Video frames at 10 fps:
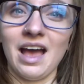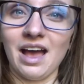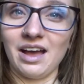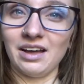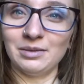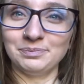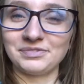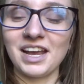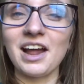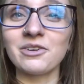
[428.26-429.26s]
um,
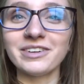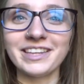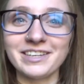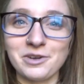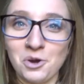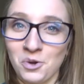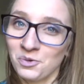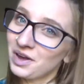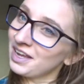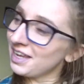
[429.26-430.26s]
I don't really
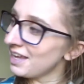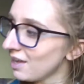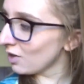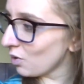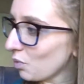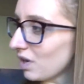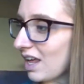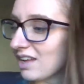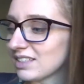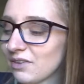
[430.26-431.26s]
know what
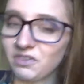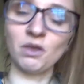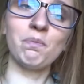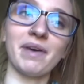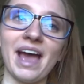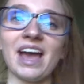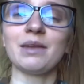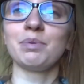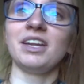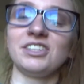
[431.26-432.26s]
else. I feel bad,
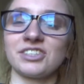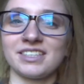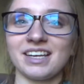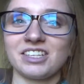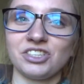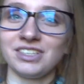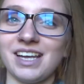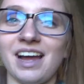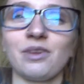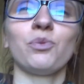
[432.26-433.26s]
but it's just, like, she's
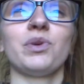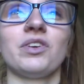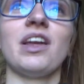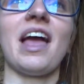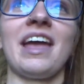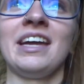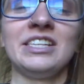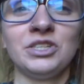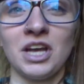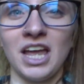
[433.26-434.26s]
at a weird
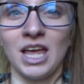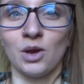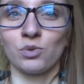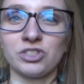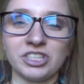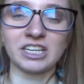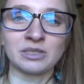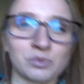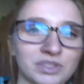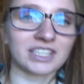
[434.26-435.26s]
age where she
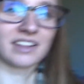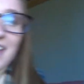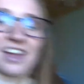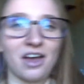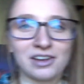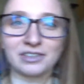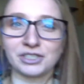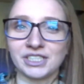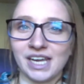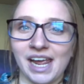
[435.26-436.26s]
doesn't really, like,
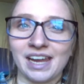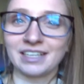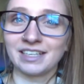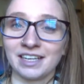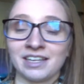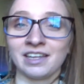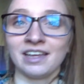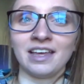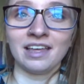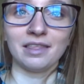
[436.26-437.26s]
understand
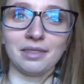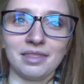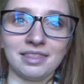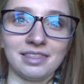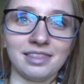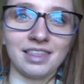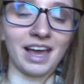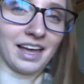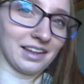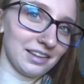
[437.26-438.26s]

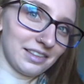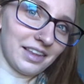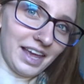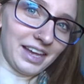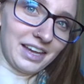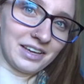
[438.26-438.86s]
that, like,